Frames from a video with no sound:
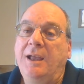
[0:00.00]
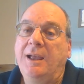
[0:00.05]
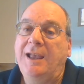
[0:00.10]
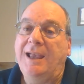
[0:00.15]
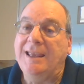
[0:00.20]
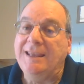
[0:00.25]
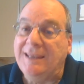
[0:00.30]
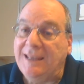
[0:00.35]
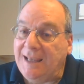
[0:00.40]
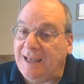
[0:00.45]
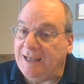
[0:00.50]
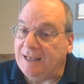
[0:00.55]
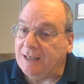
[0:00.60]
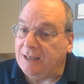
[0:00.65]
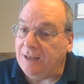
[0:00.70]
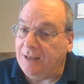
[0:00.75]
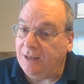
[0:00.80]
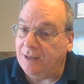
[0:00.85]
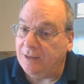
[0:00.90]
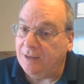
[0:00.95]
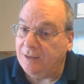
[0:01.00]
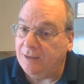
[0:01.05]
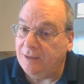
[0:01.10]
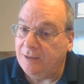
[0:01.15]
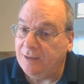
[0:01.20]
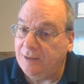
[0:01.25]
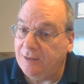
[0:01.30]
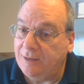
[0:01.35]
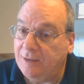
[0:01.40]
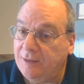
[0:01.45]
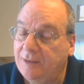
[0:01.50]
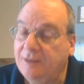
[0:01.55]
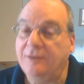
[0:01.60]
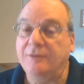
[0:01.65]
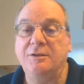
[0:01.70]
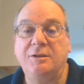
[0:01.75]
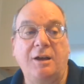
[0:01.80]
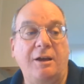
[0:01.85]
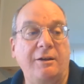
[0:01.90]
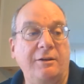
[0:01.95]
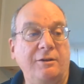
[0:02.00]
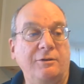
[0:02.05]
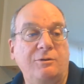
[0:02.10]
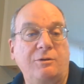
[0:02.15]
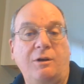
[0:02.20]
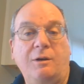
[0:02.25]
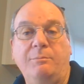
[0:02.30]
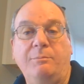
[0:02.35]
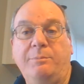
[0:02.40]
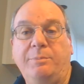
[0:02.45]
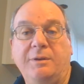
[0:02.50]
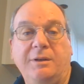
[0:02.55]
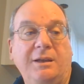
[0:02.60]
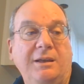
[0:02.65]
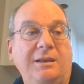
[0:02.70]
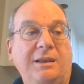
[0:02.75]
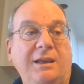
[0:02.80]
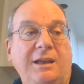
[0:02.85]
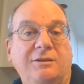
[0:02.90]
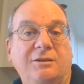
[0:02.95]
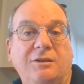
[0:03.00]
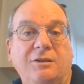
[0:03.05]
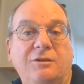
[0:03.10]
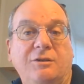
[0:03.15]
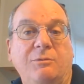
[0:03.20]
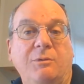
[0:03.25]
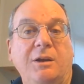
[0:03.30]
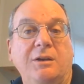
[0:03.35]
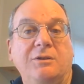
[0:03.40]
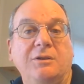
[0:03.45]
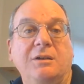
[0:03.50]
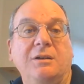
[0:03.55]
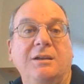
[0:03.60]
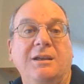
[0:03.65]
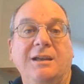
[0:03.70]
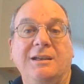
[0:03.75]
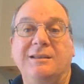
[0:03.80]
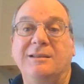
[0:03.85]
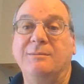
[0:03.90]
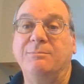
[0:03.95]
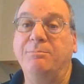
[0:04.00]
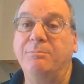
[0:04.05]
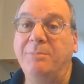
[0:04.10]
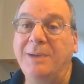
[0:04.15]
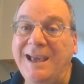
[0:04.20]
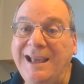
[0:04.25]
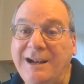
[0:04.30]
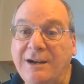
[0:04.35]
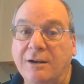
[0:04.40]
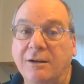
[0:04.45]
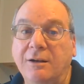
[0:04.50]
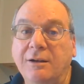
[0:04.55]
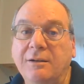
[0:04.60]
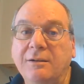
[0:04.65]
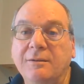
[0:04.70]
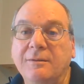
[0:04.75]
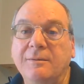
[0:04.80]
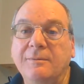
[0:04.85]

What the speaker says: And then Donald Trump, in that situation, gets better.